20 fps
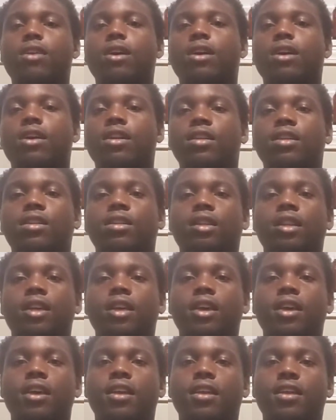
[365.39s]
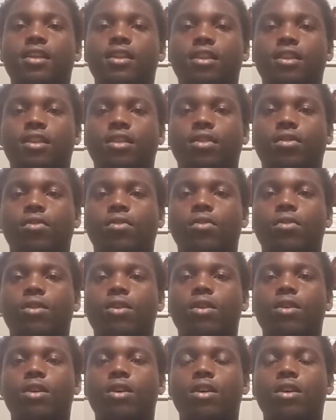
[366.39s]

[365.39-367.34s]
gotta understand, Lord.